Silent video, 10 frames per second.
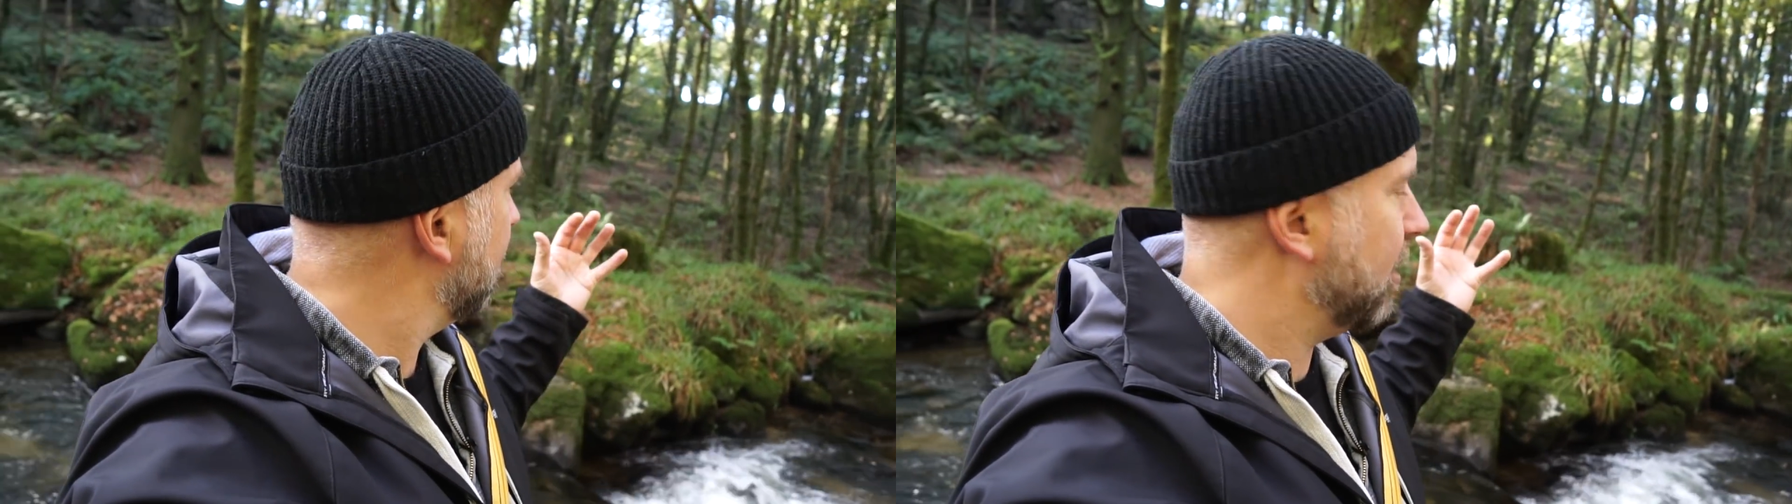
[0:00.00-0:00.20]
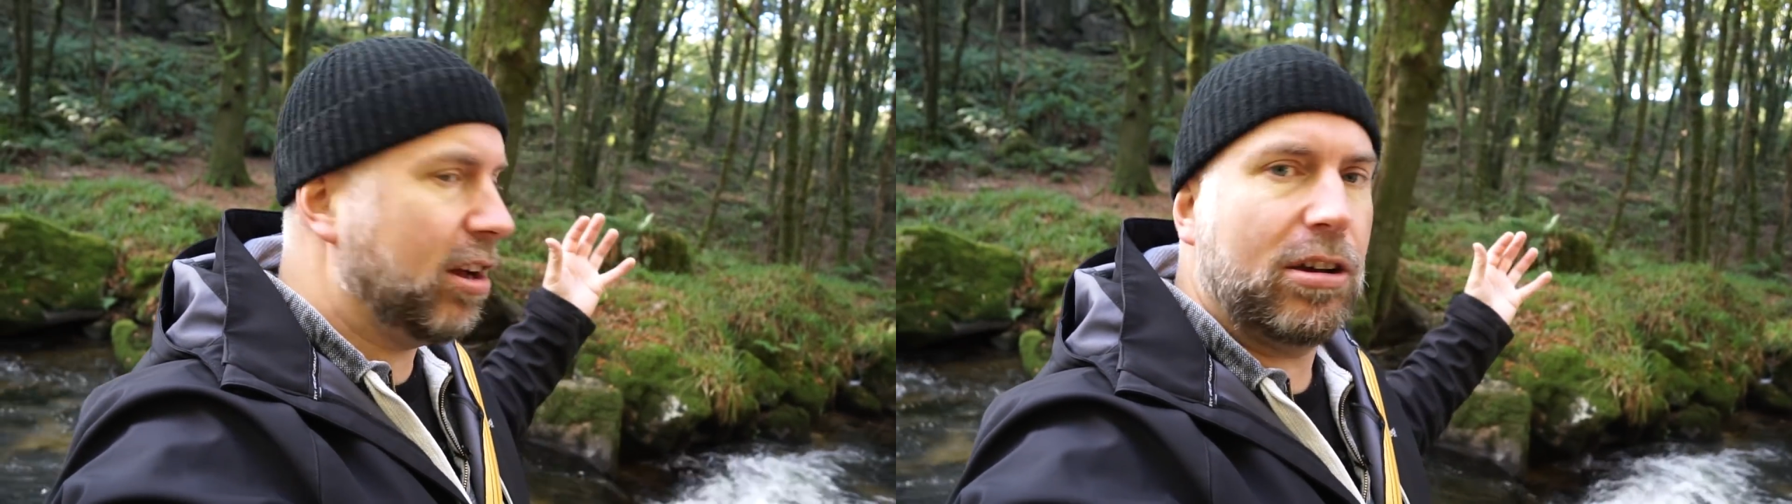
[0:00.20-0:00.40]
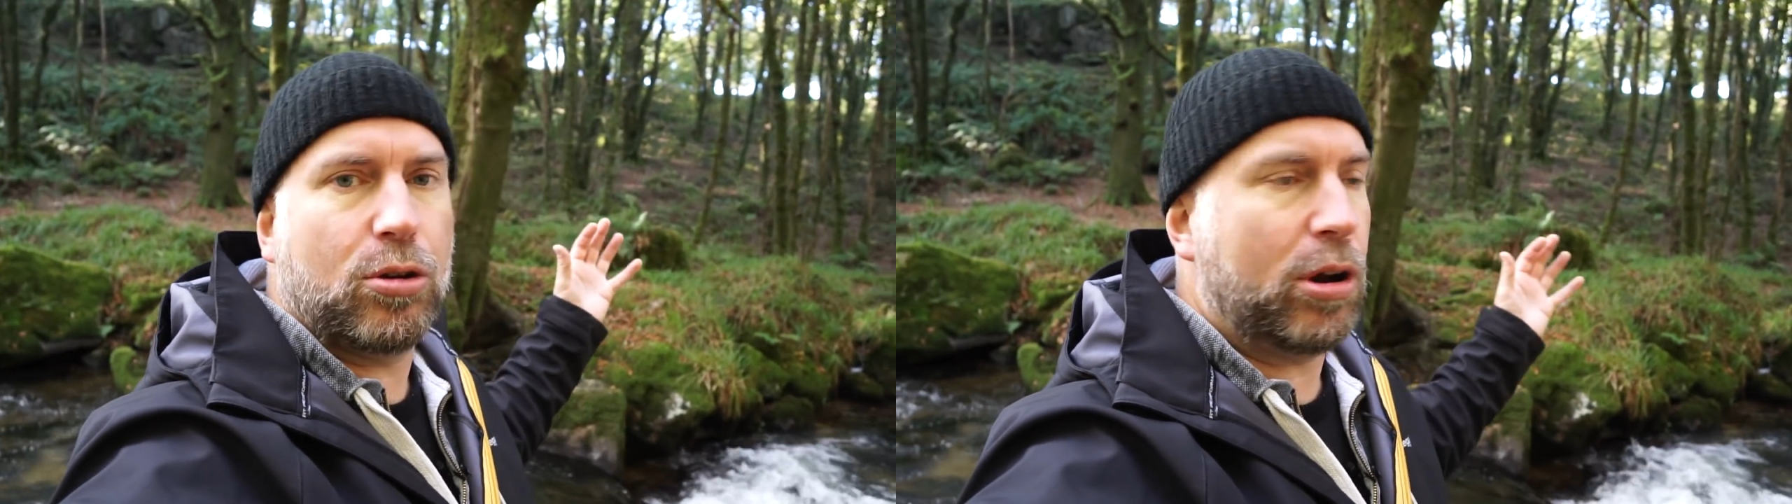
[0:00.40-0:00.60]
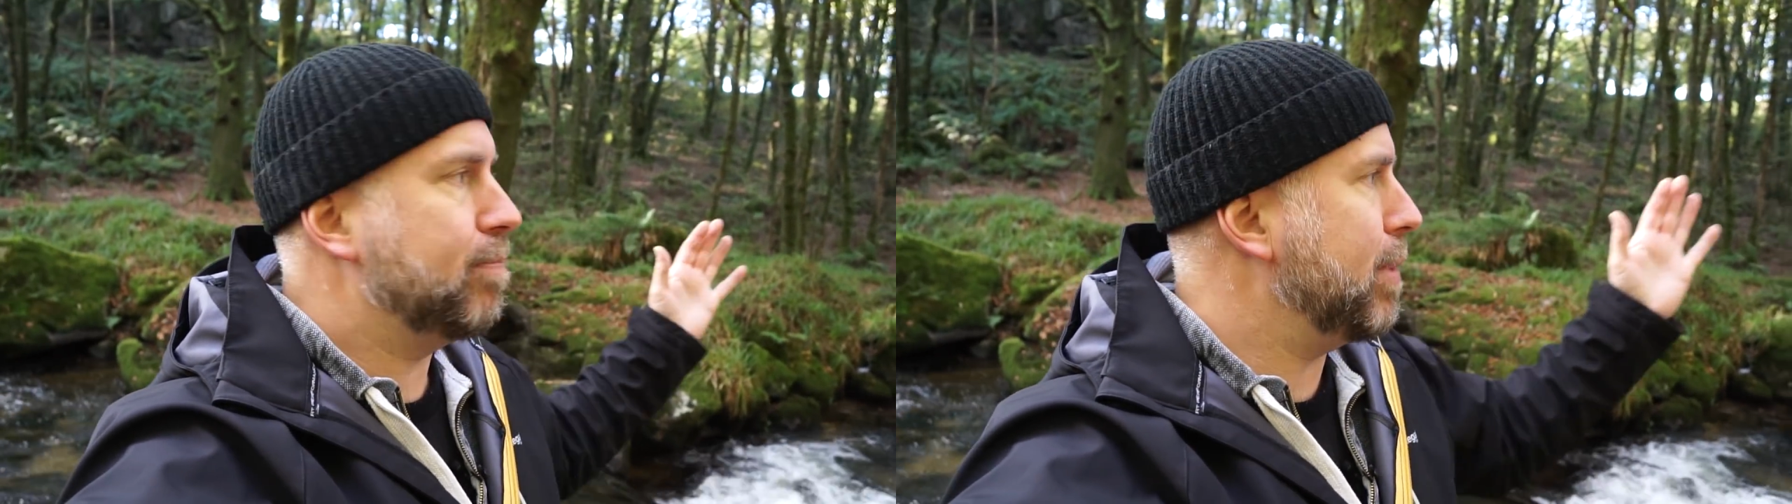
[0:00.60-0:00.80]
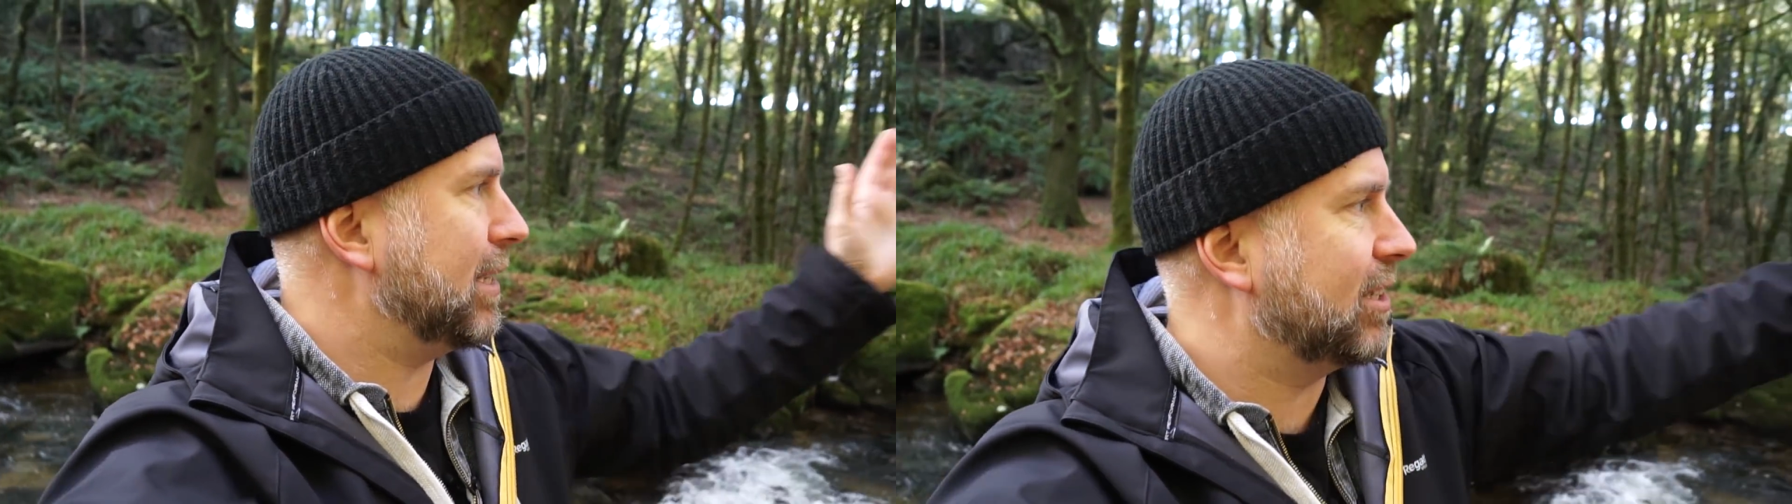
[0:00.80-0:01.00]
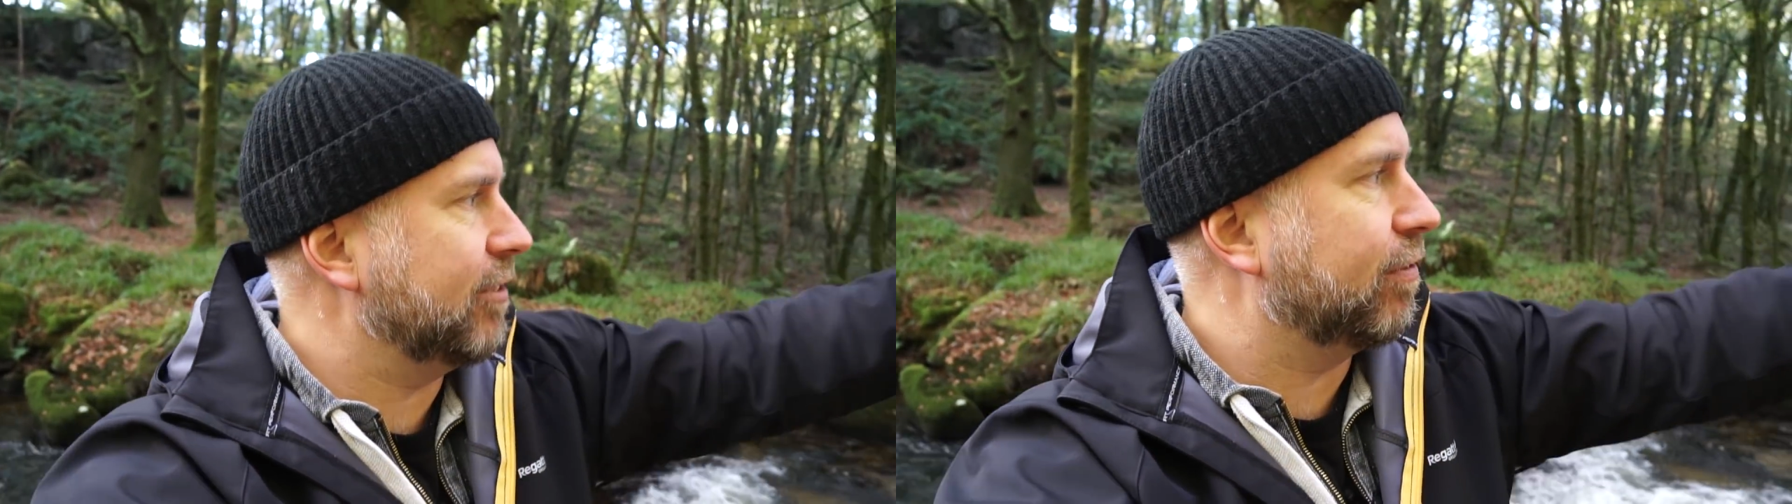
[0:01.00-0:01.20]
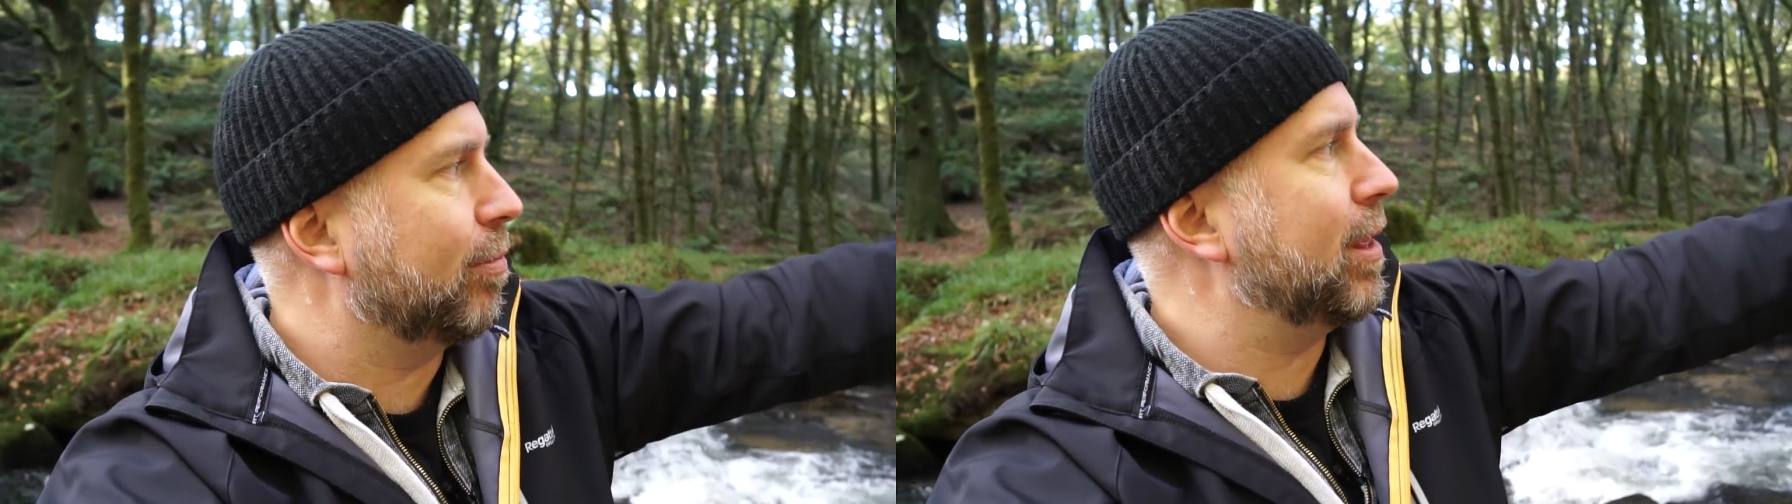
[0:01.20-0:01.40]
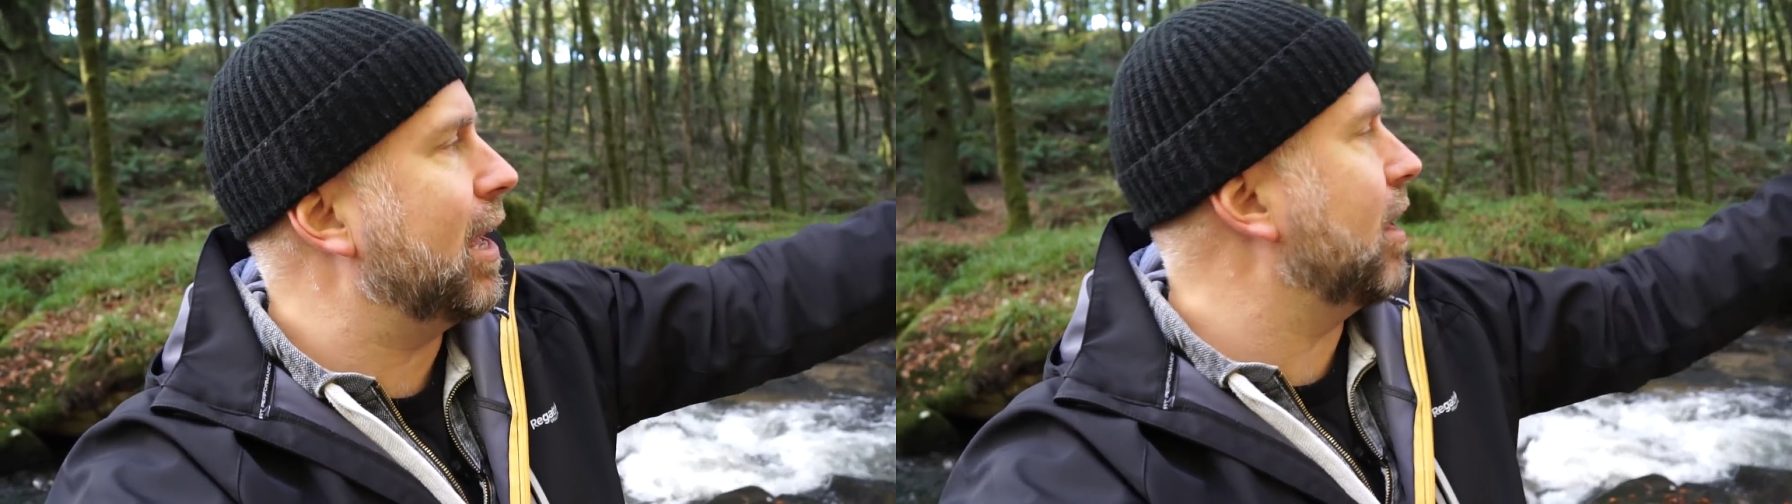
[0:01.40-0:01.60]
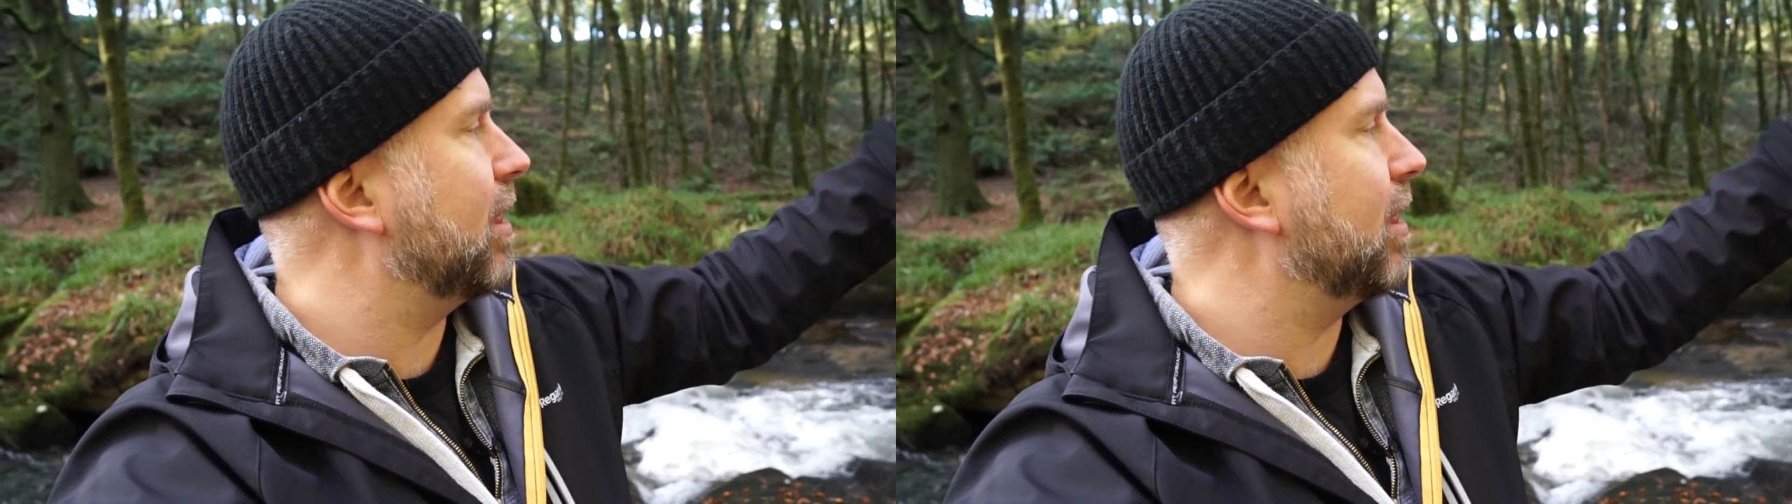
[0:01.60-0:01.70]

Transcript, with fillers: they are quite messy from there,